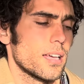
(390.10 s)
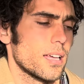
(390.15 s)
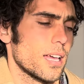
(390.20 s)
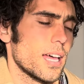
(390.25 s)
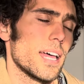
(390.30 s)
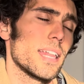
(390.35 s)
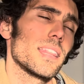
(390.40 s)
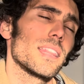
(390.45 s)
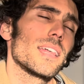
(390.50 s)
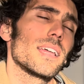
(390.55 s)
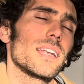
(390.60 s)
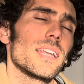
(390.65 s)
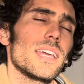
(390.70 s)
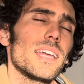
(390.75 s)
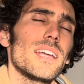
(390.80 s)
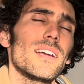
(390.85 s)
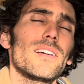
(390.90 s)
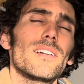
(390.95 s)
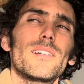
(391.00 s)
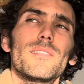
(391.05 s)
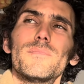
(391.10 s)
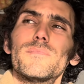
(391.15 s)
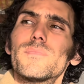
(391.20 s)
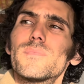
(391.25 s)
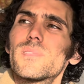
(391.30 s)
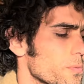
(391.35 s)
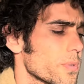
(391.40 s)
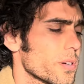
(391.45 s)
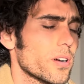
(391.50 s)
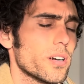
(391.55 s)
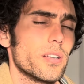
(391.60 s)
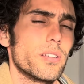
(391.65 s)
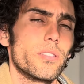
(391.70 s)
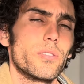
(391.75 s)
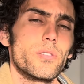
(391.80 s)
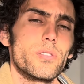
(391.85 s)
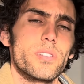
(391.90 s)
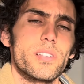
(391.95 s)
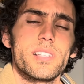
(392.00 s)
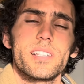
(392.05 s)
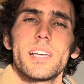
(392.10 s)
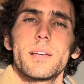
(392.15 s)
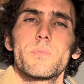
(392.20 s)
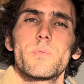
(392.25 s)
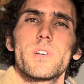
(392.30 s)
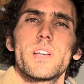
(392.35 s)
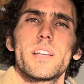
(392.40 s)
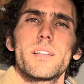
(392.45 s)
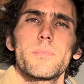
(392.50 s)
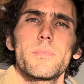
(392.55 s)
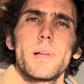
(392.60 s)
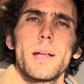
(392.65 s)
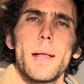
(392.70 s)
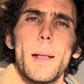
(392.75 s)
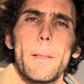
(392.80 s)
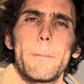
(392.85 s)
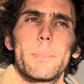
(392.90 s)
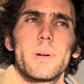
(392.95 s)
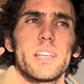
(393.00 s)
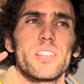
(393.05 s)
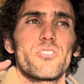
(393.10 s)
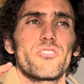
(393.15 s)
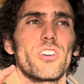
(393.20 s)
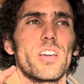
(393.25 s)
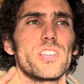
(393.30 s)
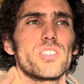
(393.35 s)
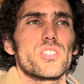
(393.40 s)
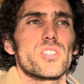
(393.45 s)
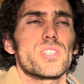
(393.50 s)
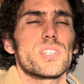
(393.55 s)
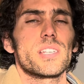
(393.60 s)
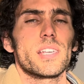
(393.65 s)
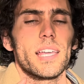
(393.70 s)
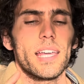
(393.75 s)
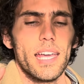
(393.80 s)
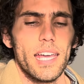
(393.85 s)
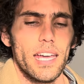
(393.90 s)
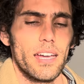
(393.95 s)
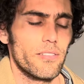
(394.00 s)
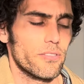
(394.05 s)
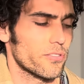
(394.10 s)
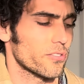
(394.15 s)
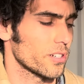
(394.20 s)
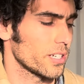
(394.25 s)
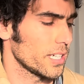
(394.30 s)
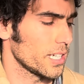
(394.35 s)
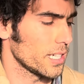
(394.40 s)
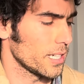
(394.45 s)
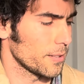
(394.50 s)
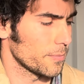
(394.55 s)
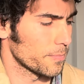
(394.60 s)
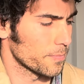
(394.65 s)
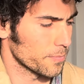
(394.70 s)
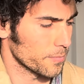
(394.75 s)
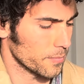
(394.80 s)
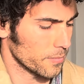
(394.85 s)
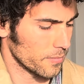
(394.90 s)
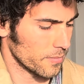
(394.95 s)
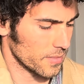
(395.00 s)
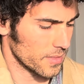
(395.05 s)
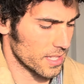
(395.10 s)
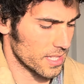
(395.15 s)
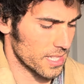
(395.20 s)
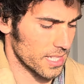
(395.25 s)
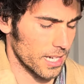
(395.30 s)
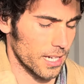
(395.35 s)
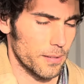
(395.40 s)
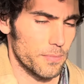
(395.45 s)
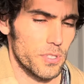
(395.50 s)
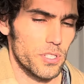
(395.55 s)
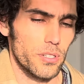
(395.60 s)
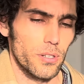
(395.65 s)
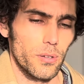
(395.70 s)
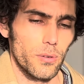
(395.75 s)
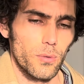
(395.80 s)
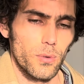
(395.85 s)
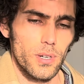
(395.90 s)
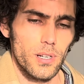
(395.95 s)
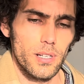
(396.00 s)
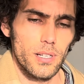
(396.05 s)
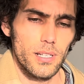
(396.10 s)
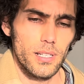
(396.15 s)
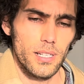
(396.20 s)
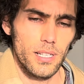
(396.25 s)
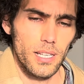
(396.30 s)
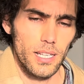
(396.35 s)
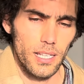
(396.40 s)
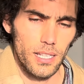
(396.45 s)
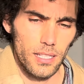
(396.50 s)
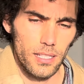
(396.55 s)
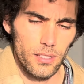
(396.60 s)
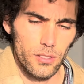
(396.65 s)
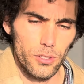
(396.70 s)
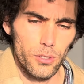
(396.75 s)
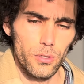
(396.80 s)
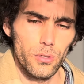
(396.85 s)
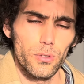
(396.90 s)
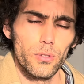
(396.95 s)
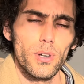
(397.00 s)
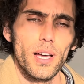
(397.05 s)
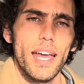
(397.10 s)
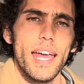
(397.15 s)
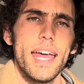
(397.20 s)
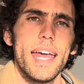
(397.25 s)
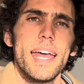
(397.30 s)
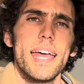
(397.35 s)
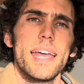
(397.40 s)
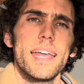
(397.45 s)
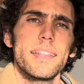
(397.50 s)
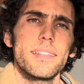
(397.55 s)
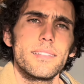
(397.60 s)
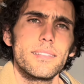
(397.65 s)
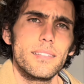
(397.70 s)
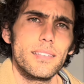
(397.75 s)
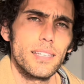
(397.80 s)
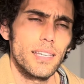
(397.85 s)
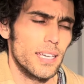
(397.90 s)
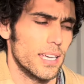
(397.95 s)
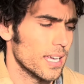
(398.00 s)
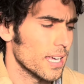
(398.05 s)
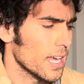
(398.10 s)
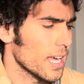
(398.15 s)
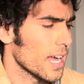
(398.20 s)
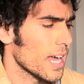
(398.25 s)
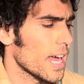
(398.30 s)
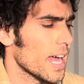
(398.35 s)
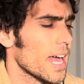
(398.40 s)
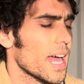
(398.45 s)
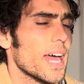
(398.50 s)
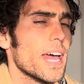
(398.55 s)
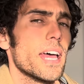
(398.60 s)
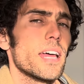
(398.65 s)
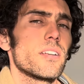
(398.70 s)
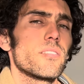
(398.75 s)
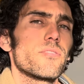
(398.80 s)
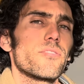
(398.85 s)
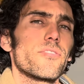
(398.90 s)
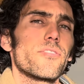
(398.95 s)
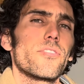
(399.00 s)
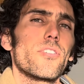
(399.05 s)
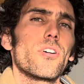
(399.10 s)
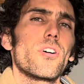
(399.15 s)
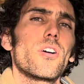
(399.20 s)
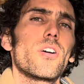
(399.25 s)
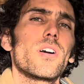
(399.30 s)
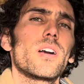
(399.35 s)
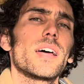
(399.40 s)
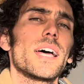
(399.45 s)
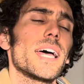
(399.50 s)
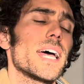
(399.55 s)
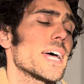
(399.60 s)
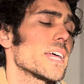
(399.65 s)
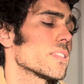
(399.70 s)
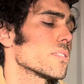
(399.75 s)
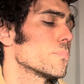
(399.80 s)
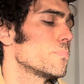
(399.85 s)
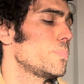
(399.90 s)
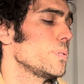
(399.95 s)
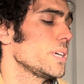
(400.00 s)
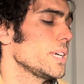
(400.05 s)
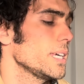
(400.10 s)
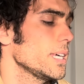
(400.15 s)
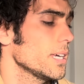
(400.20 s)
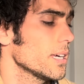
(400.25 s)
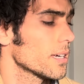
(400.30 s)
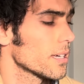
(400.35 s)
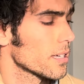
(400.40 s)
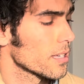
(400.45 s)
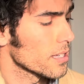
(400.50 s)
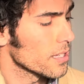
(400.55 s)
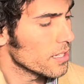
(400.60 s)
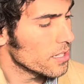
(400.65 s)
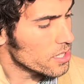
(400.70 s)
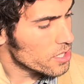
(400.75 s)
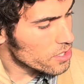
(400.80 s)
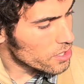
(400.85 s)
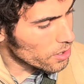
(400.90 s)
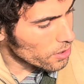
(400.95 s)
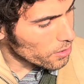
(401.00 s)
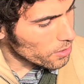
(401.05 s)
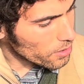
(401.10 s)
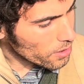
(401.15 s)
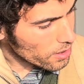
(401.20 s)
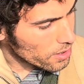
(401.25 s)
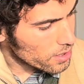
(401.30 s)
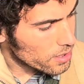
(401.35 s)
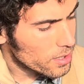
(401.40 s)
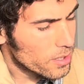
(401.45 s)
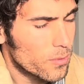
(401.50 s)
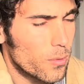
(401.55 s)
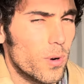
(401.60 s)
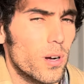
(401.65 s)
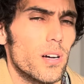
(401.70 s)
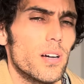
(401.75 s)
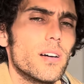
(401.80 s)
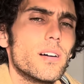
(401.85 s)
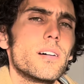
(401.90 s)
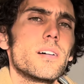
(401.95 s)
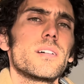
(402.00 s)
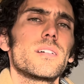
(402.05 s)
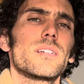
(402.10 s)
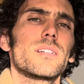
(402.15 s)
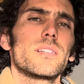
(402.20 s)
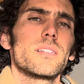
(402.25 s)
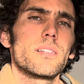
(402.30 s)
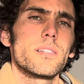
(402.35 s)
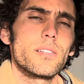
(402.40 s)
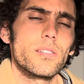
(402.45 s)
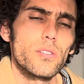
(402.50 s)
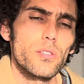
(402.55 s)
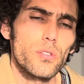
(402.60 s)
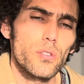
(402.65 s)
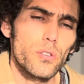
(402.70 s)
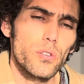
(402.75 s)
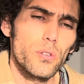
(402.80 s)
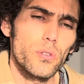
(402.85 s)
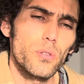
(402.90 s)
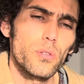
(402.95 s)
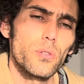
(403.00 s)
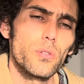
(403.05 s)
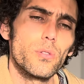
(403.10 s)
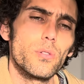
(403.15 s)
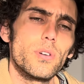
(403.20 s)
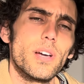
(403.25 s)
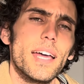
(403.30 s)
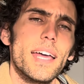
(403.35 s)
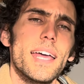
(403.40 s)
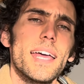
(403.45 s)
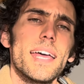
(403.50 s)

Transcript: And here we're gonna do the same rhythm, but it changes every time. So 1, 2, and 4, and B. So 1, 2,